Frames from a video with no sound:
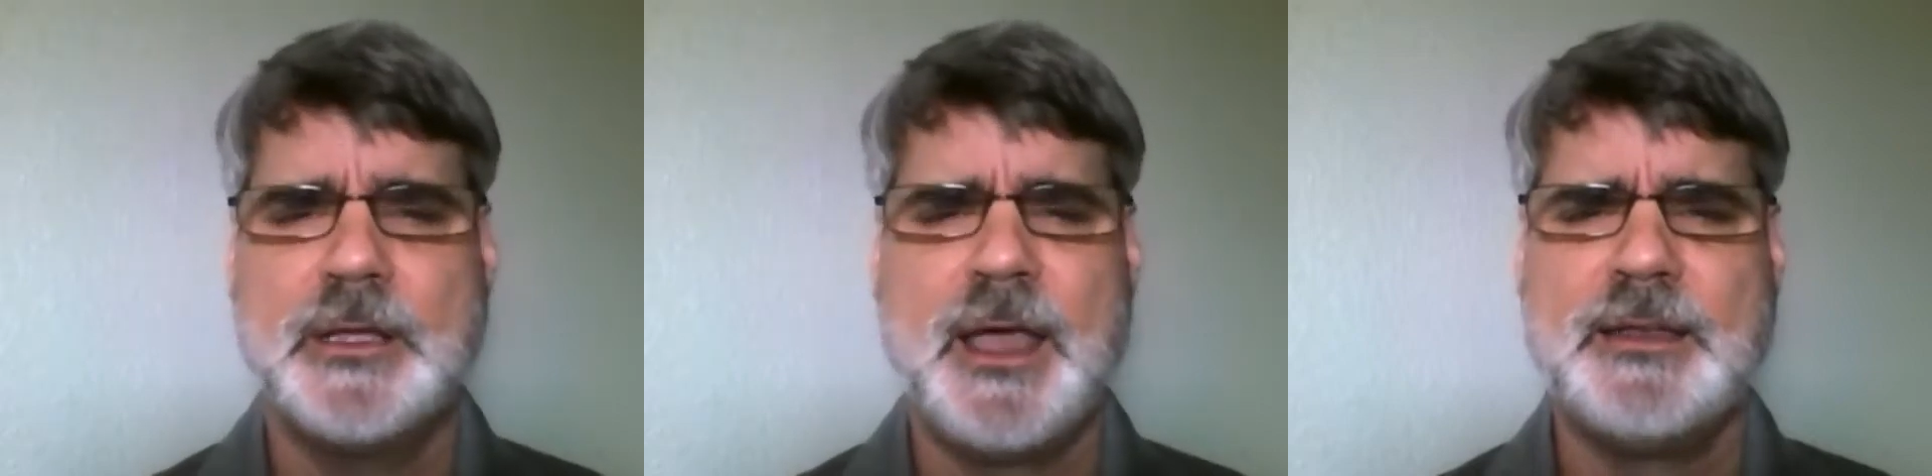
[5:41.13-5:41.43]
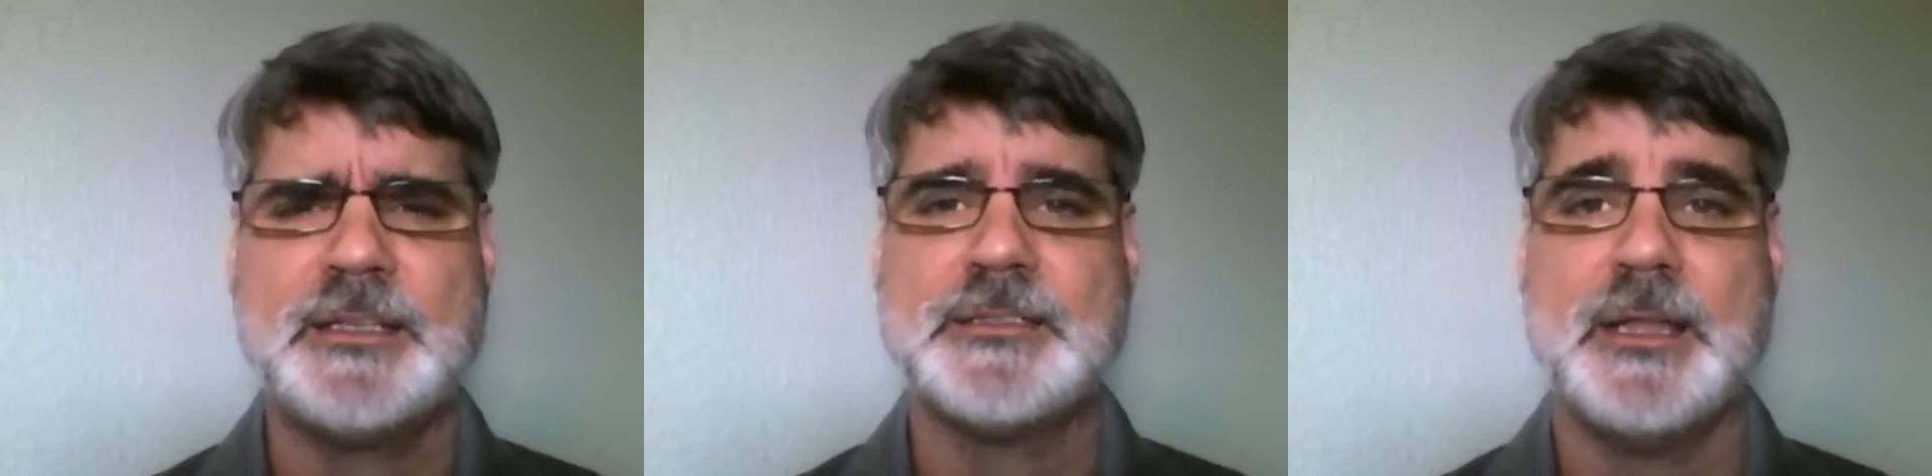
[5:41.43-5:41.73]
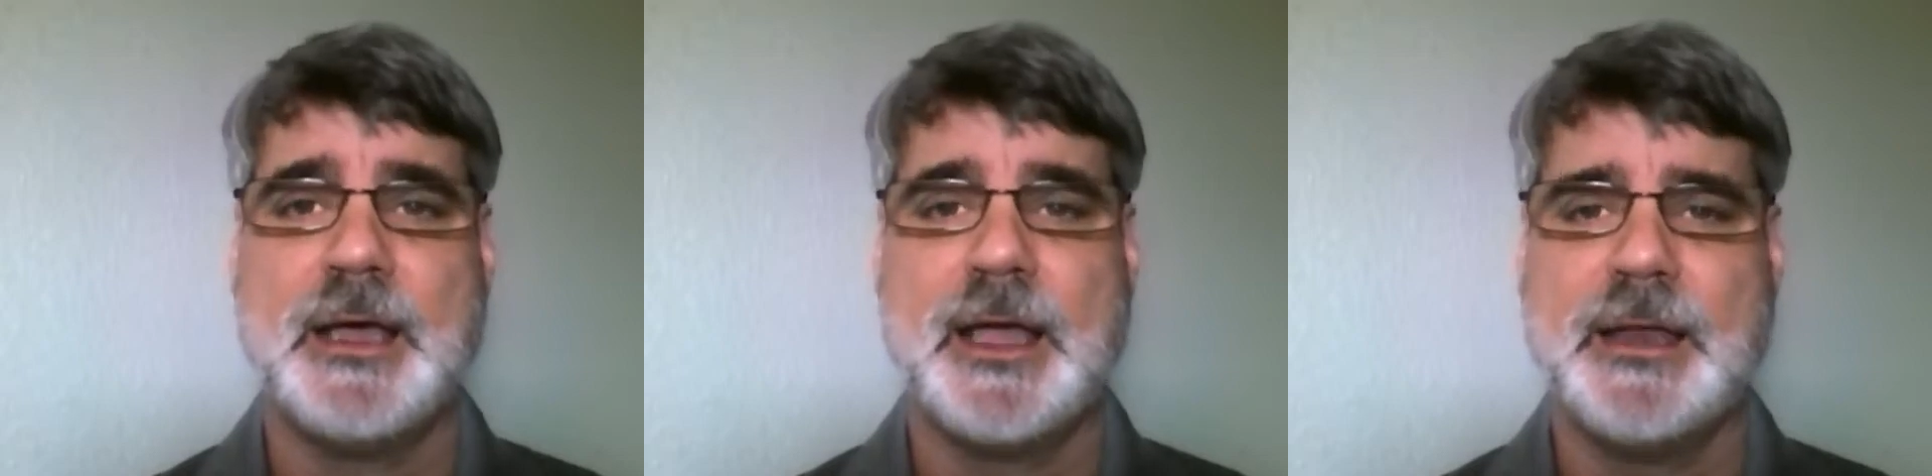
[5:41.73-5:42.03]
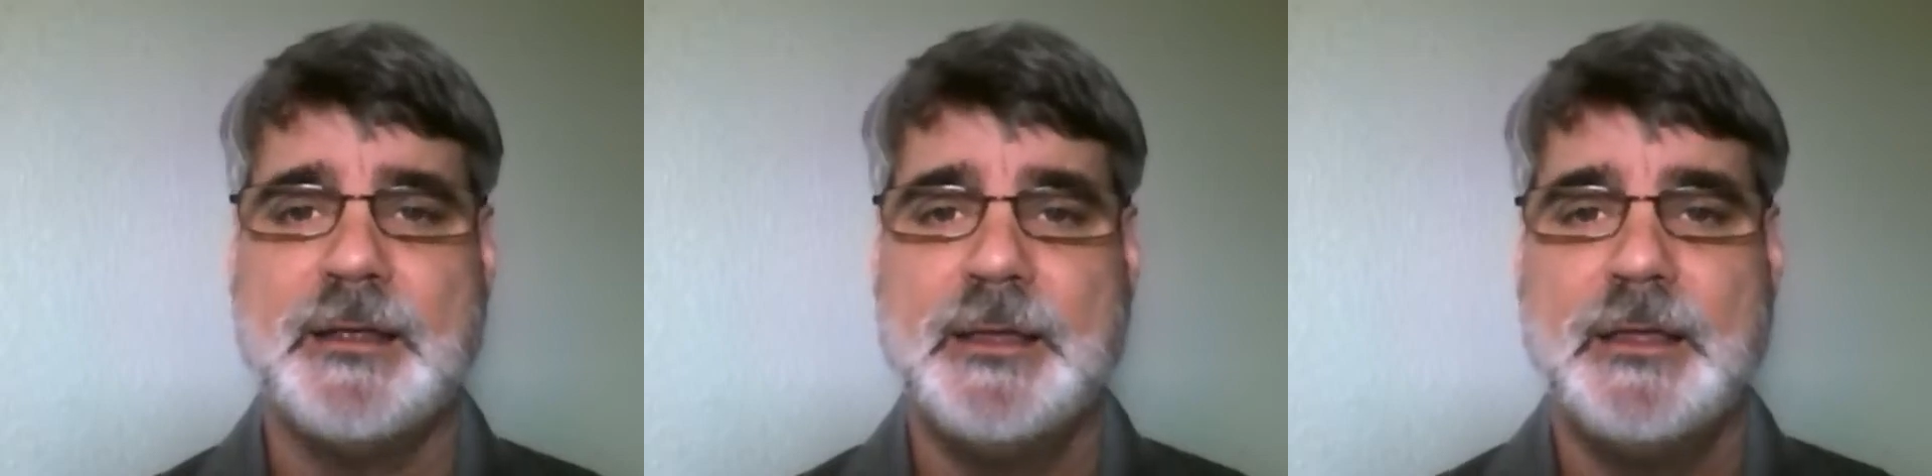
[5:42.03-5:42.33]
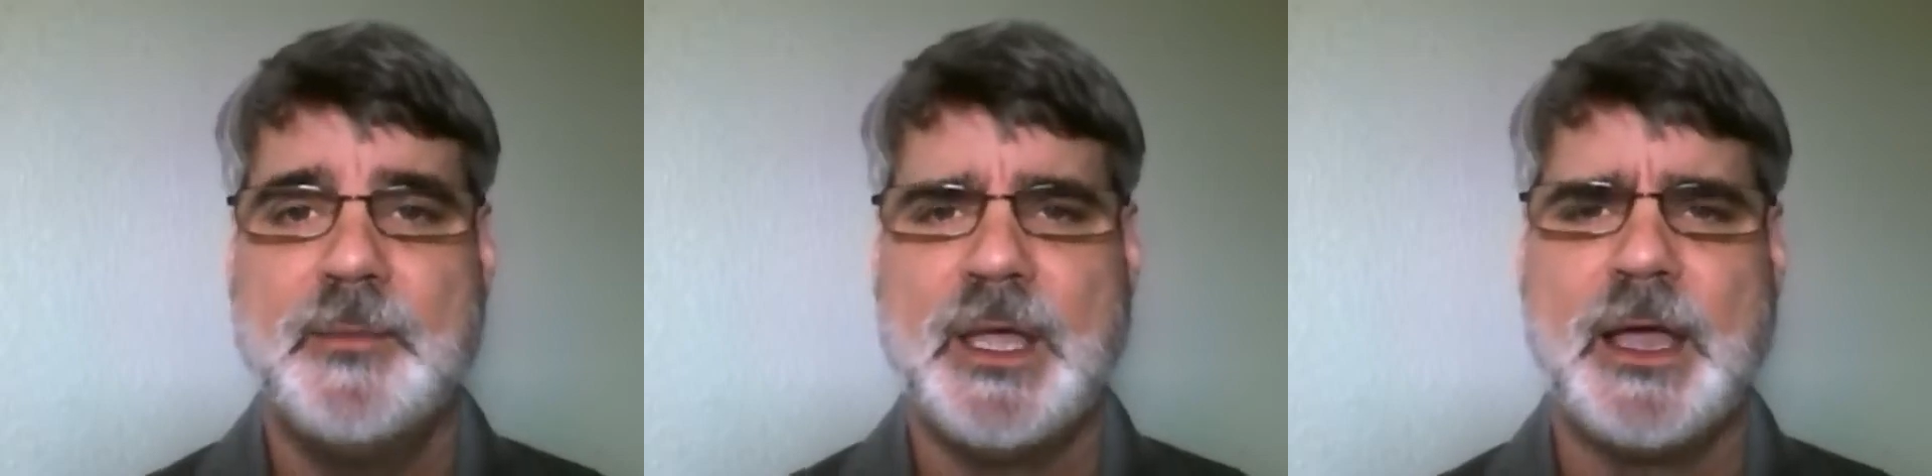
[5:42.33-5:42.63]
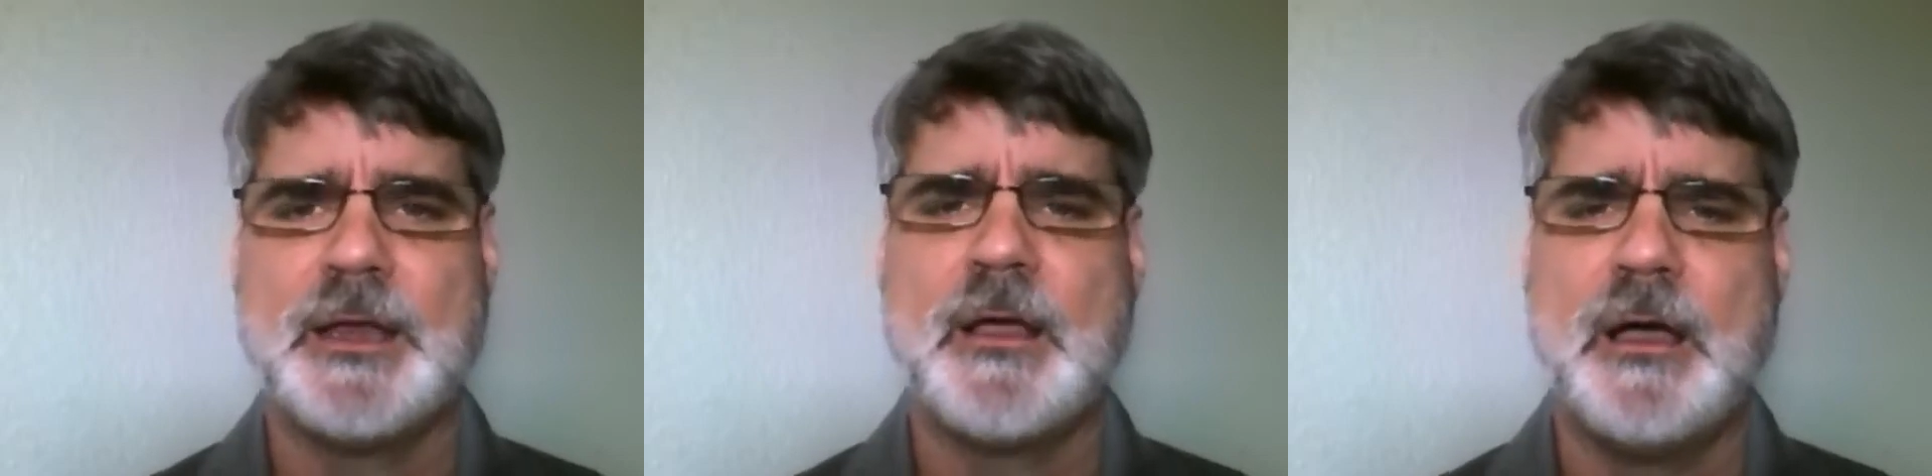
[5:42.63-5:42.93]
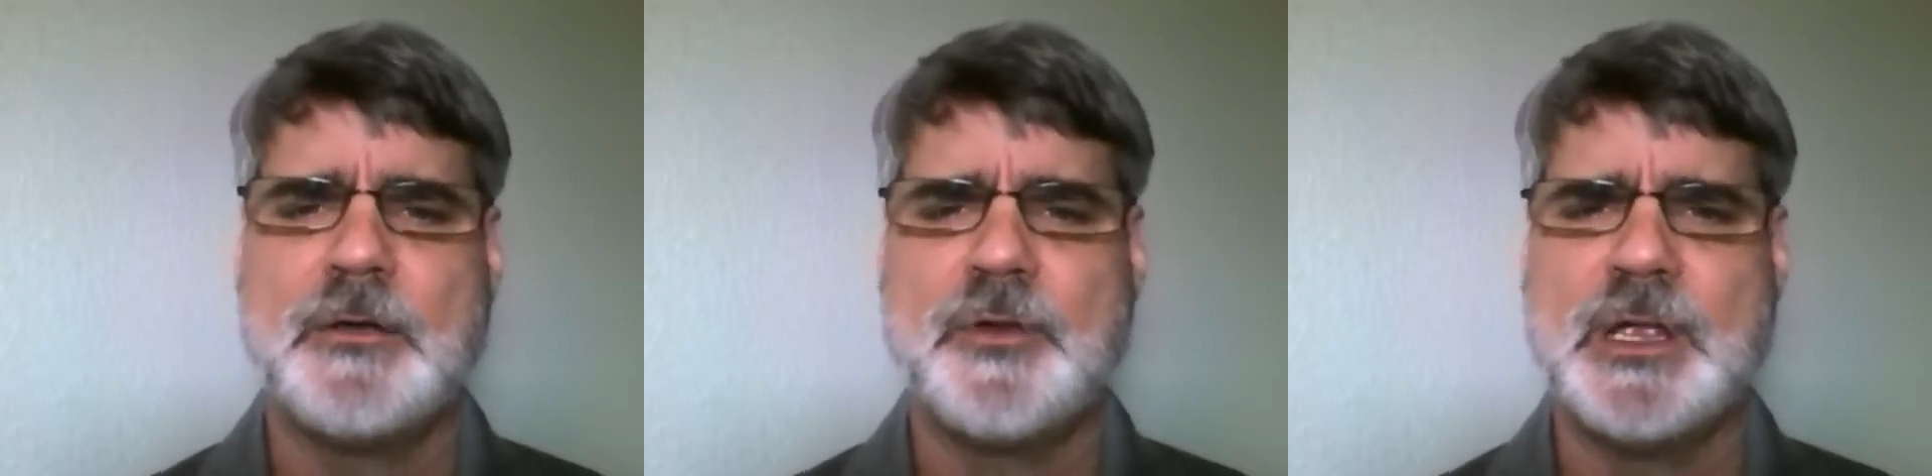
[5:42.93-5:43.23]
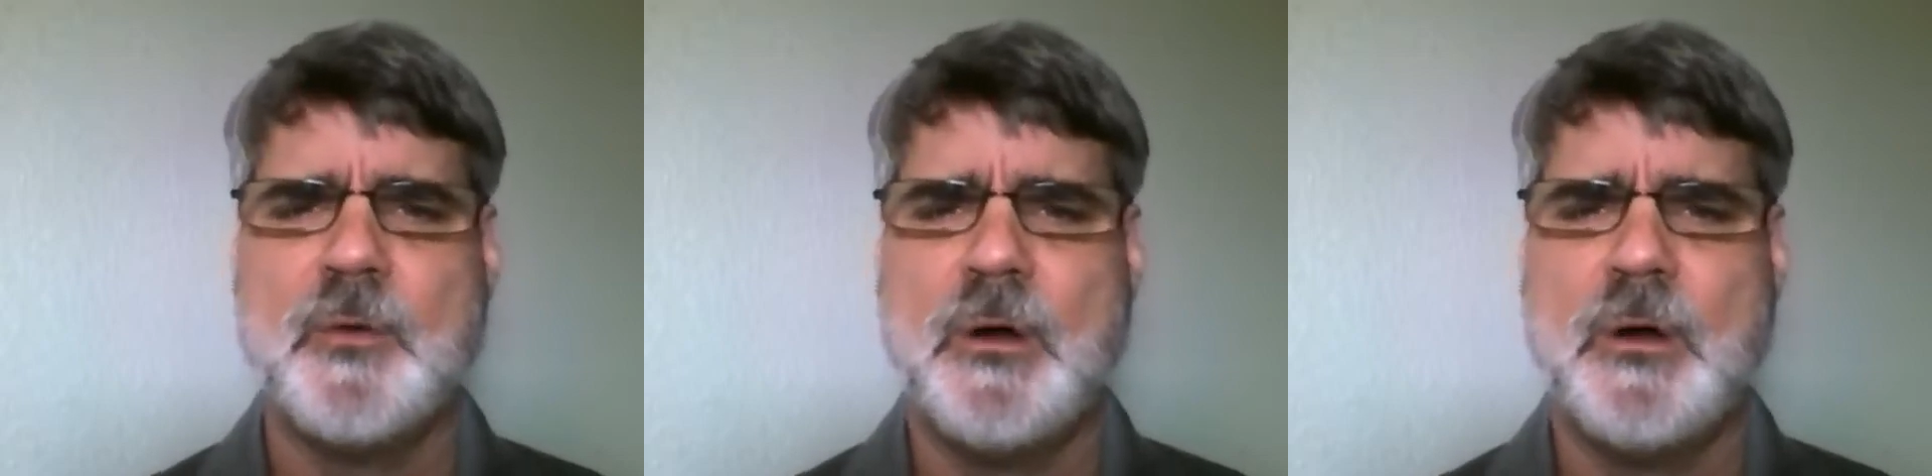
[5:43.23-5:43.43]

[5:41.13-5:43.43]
God doesn't hide behind concrete